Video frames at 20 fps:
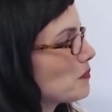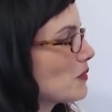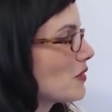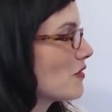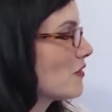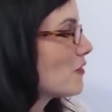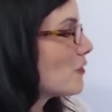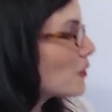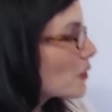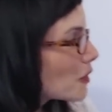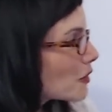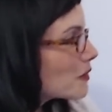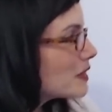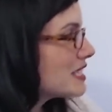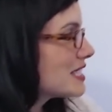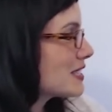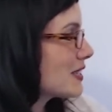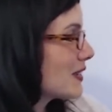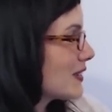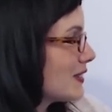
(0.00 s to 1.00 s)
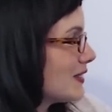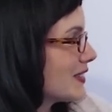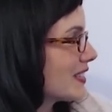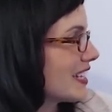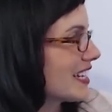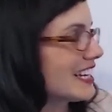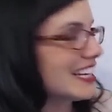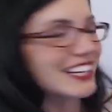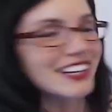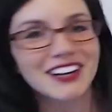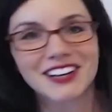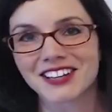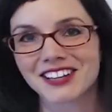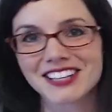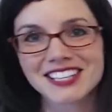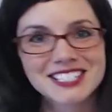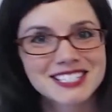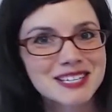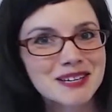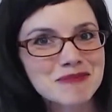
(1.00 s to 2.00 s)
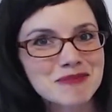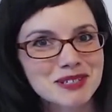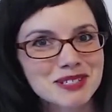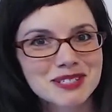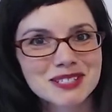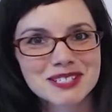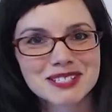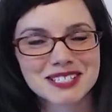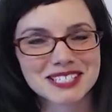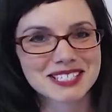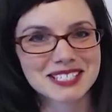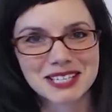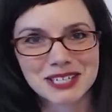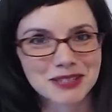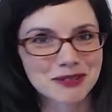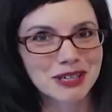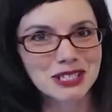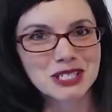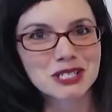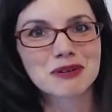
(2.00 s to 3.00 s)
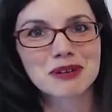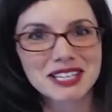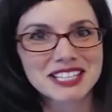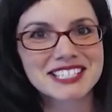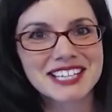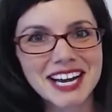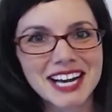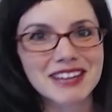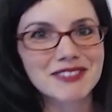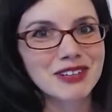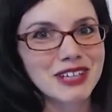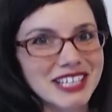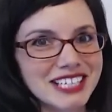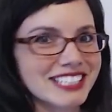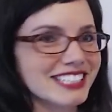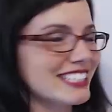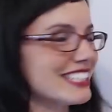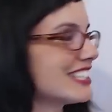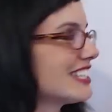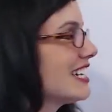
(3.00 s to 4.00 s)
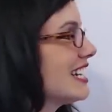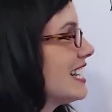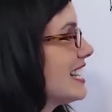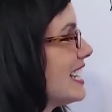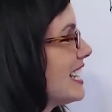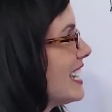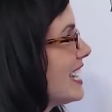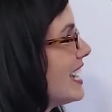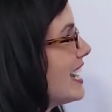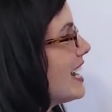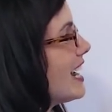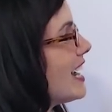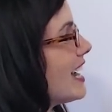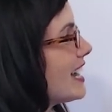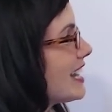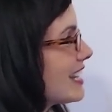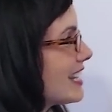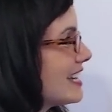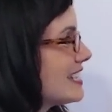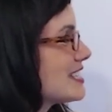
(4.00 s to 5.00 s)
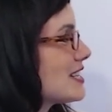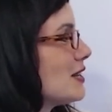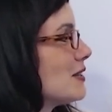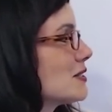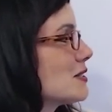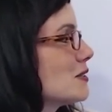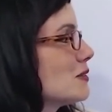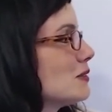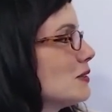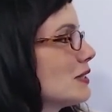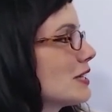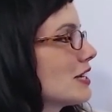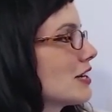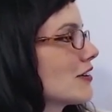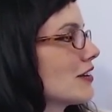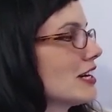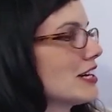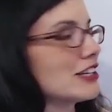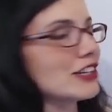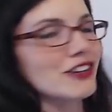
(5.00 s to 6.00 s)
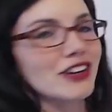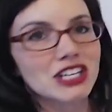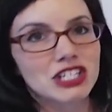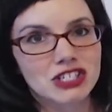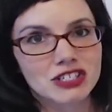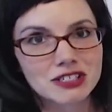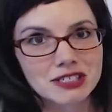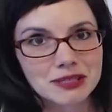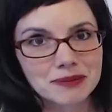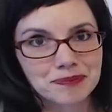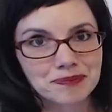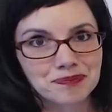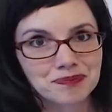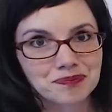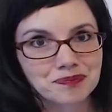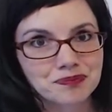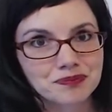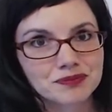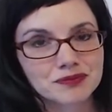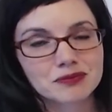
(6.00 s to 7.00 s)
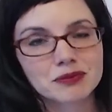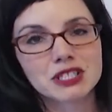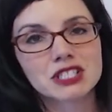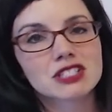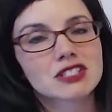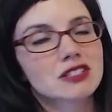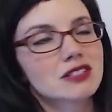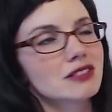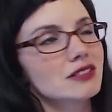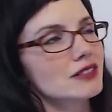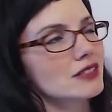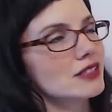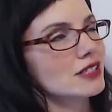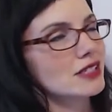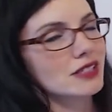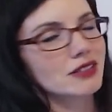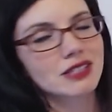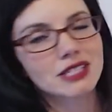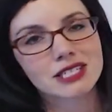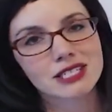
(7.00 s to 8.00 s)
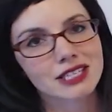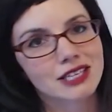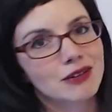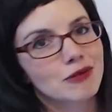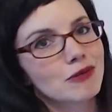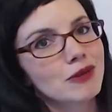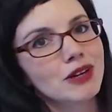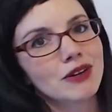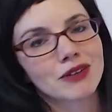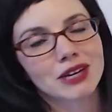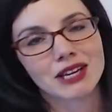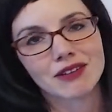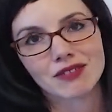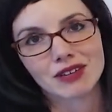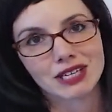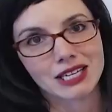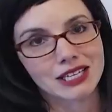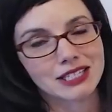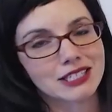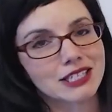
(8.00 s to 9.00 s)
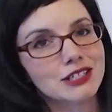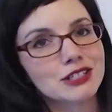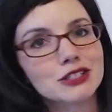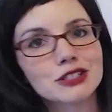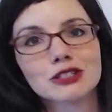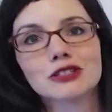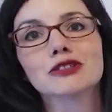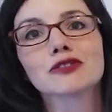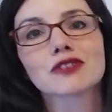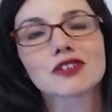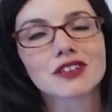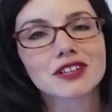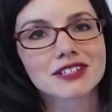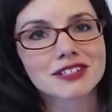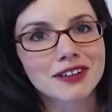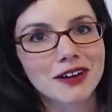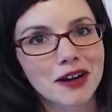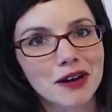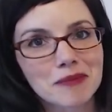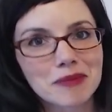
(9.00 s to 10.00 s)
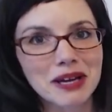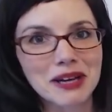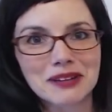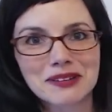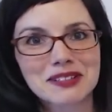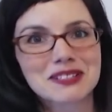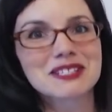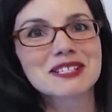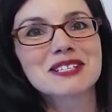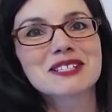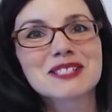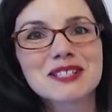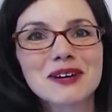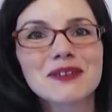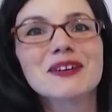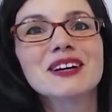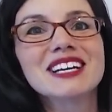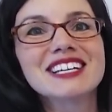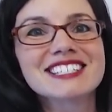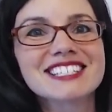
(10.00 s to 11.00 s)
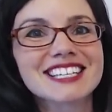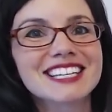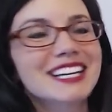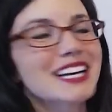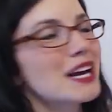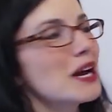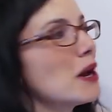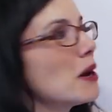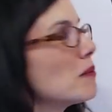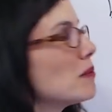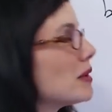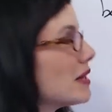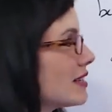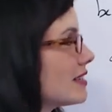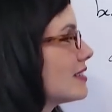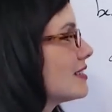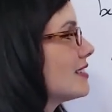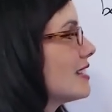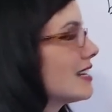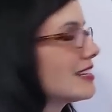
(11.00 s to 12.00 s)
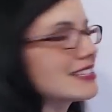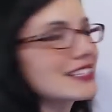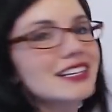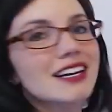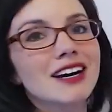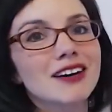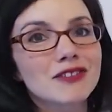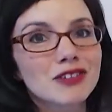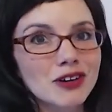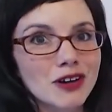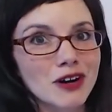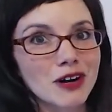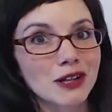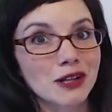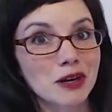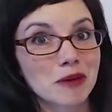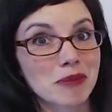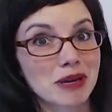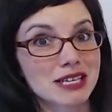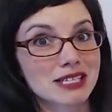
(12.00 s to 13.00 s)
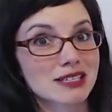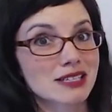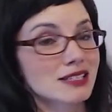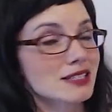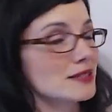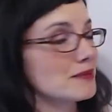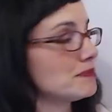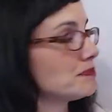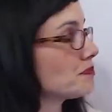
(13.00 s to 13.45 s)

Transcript: before we start looking at all of these numbers, because I know I just want to dive right in there, let's also look at our integrations, which seriously, we don't even need to do for this compound. This is so easy, but let's cover all our bases.